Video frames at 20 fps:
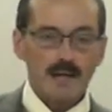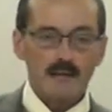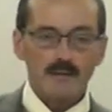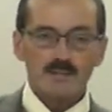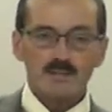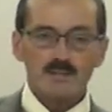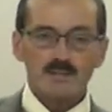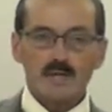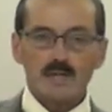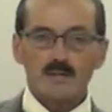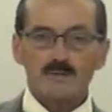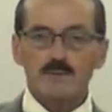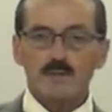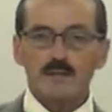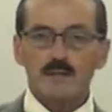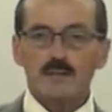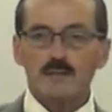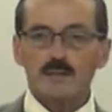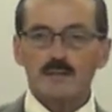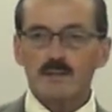
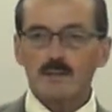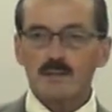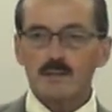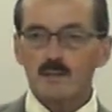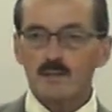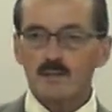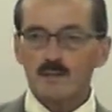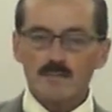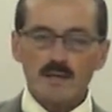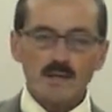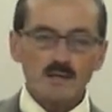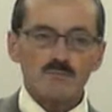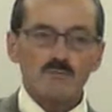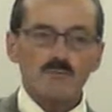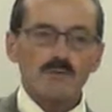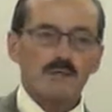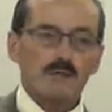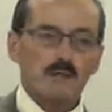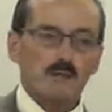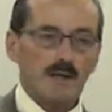Alexandria in Egypt, that's
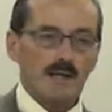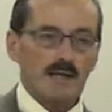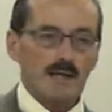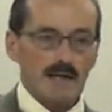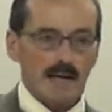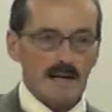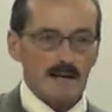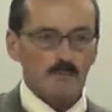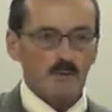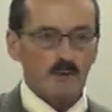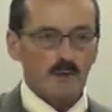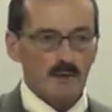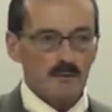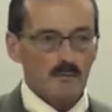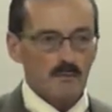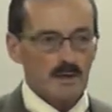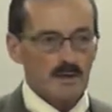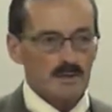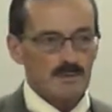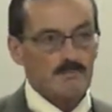where the great
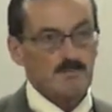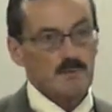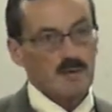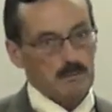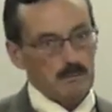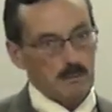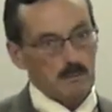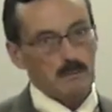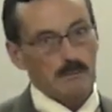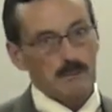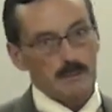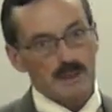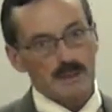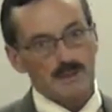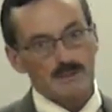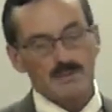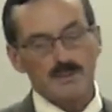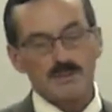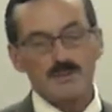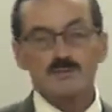library was, probably
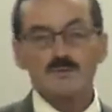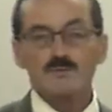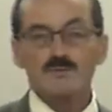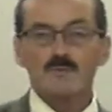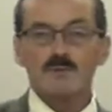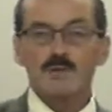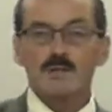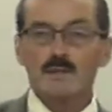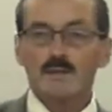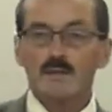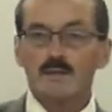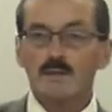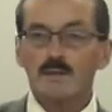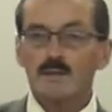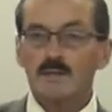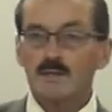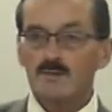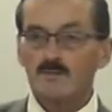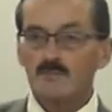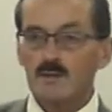because the Jews were there
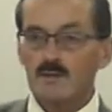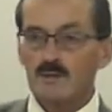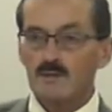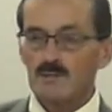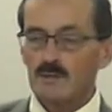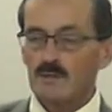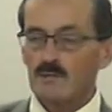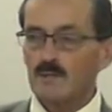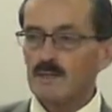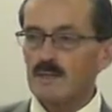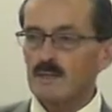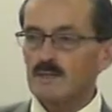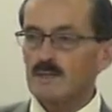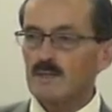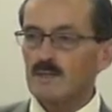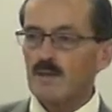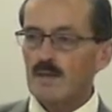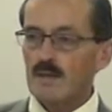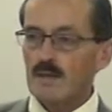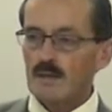as well as the
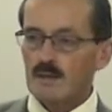Greeks.